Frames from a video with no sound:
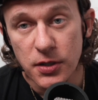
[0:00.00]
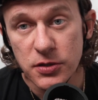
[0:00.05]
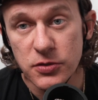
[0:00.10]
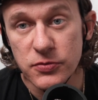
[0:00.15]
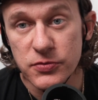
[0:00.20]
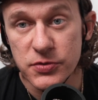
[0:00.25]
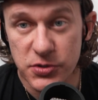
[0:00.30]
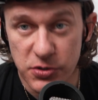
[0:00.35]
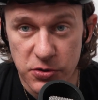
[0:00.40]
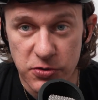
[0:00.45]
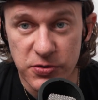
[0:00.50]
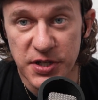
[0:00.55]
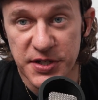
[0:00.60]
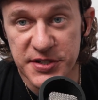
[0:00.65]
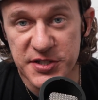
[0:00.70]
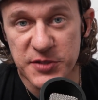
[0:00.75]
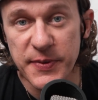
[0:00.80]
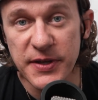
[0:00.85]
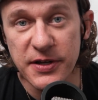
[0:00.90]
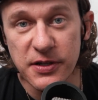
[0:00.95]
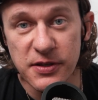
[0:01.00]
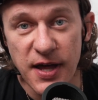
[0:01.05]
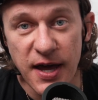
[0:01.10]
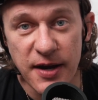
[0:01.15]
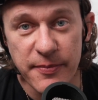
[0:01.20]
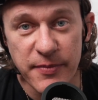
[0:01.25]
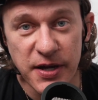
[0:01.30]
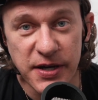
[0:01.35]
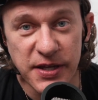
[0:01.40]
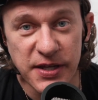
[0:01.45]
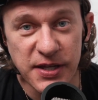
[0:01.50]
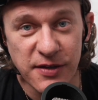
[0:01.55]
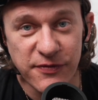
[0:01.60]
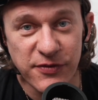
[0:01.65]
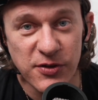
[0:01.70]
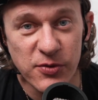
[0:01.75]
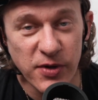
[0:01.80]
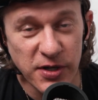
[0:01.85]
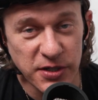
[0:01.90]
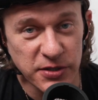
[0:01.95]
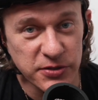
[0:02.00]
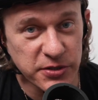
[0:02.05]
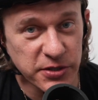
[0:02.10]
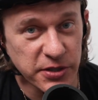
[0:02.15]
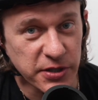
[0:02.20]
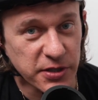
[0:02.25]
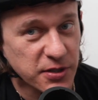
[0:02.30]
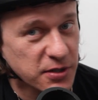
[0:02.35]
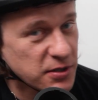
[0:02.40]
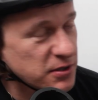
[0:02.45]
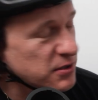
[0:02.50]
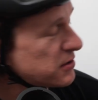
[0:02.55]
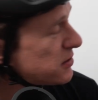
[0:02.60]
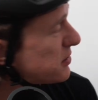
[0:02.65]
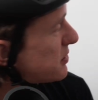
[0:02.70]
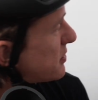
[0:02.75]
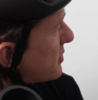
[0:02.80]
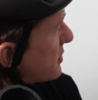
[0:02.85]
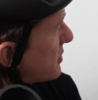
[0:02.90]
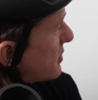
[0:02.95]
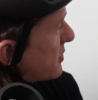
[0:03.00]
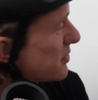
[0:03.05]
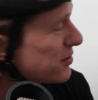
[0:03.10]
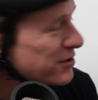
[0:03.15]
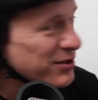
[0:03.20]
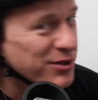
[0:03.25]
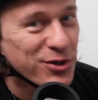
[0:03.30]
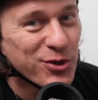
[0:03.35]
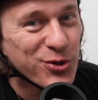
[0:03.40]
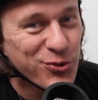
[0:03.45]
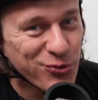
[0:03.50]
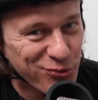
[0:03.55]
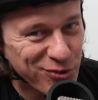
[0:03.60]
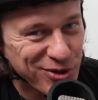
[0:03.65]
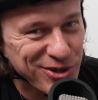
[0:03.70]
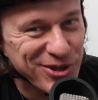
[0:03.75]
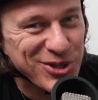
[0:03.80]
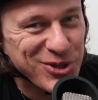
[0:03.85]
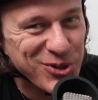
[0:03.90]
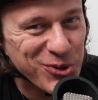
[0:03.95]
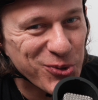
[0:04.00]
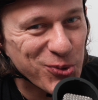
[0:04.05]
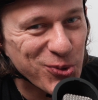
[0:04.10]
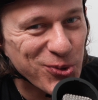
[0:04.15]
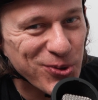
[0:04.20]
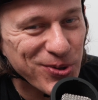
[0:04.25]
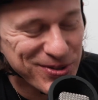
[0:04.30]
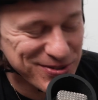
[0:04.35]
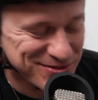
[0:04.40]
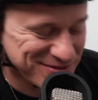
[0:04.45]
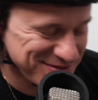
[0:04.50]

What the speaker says: You do need to spend a lot of money if you want to look really cool.